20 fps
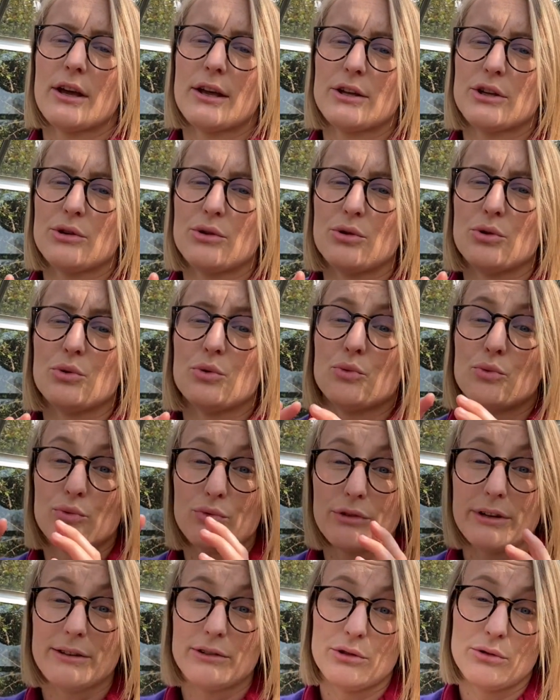you
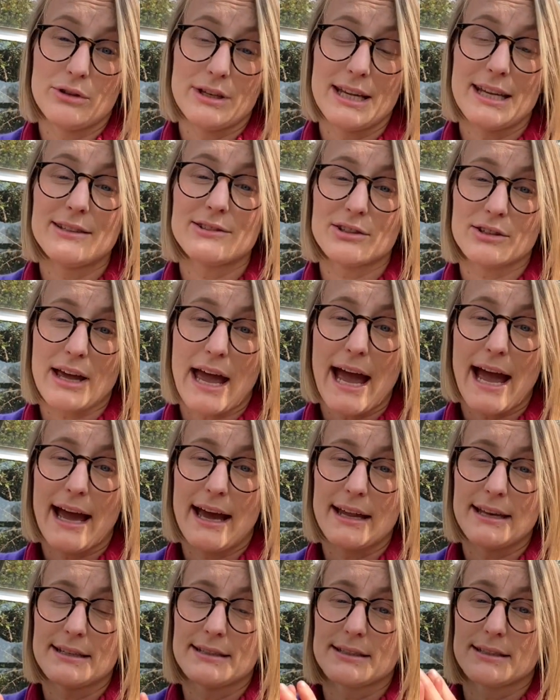need to
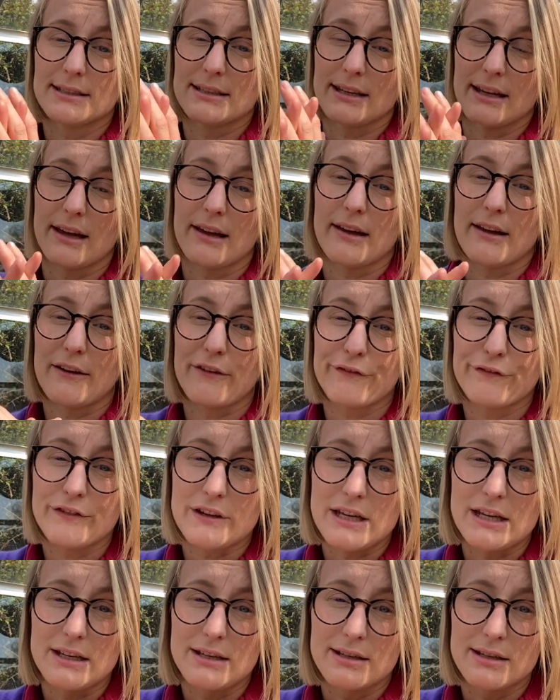add a
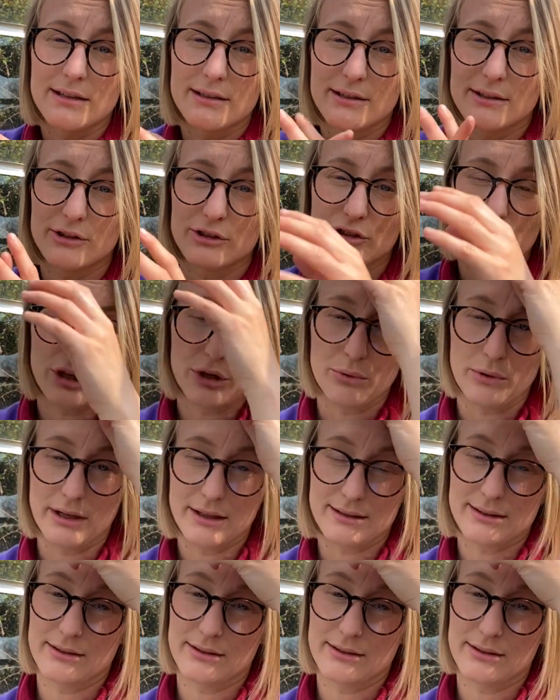feed to it.